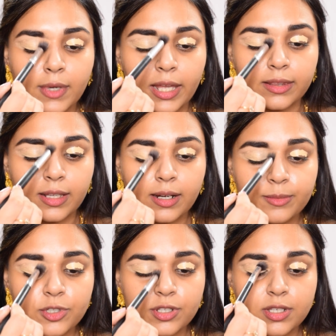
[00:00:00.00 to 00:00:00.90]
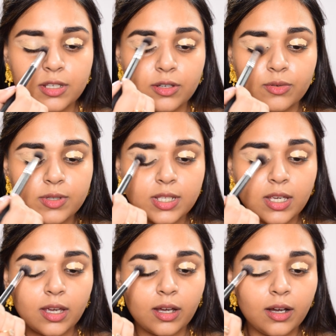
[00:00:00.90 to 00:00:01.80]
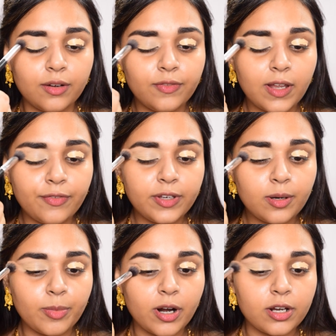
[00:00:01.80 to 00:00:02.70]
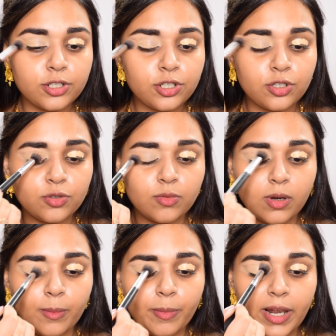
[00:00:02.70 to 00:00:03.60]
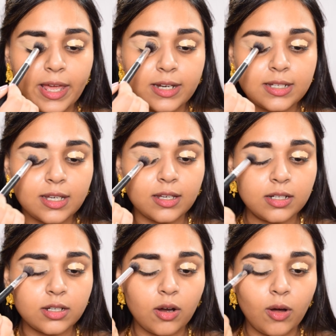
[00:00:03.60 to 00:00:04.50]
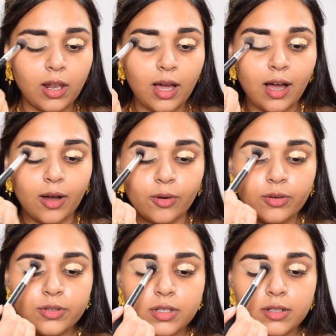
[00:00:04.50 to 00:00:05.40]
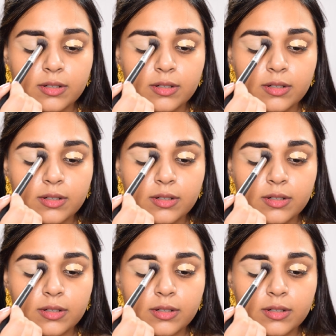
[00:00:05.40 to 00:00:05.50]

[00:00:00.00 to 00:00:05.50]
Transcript: And then I'm just using a fluffier brush to blend it all out.